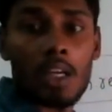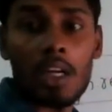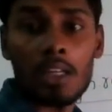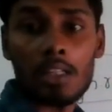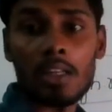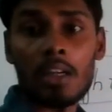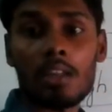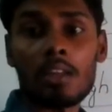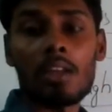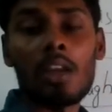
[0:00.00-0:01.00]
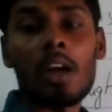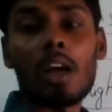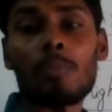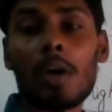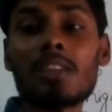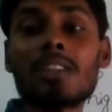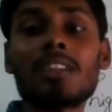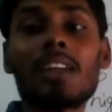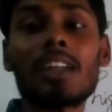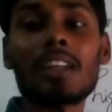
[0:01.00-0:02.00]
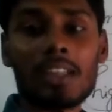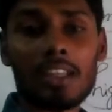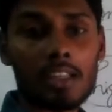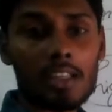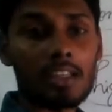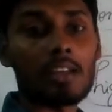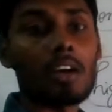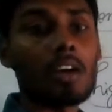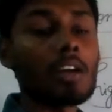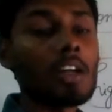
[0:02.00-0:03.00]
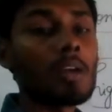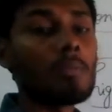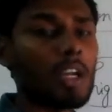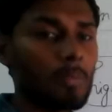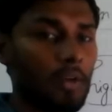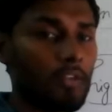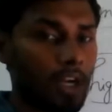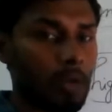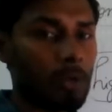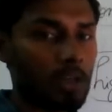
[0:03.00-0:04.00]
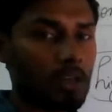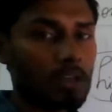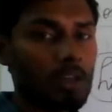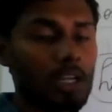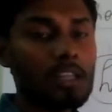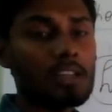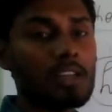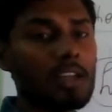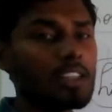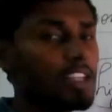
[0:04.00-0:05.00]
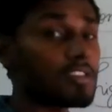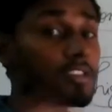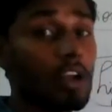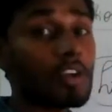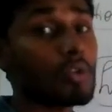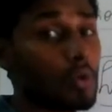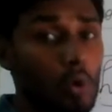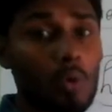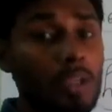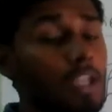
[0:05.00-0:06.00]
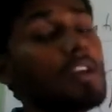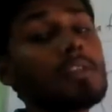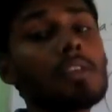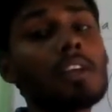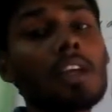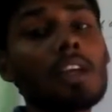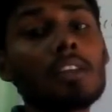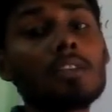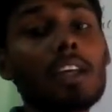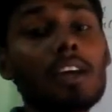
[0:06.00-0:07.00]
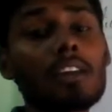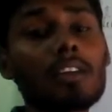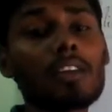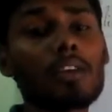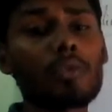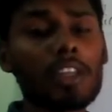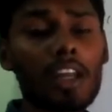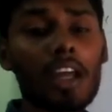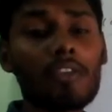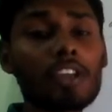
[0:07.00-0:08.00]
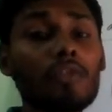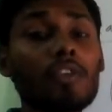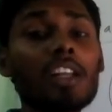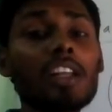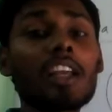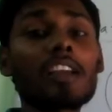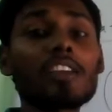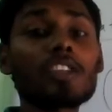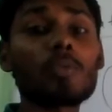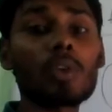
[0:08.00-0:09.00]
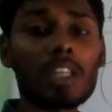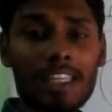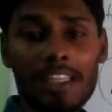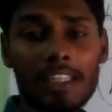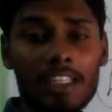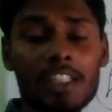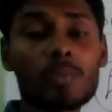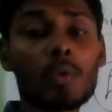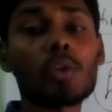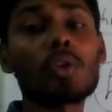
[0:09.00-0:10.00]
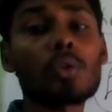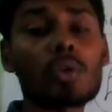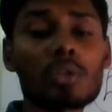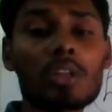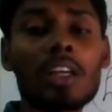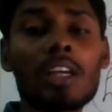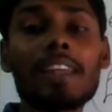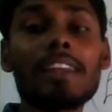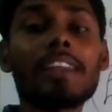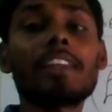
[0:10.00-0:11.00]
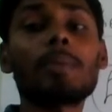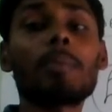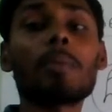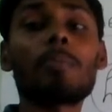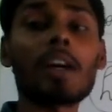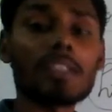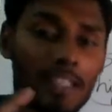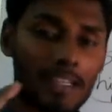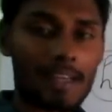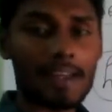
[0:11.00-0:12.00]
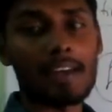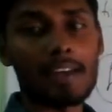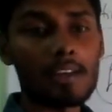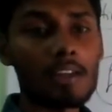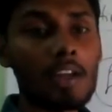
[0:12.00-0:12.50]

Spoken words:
Understanding? And passing the electric heater made up of copper. Understand? Does not glow because they are having a very negligible heat is produced in it by passing current.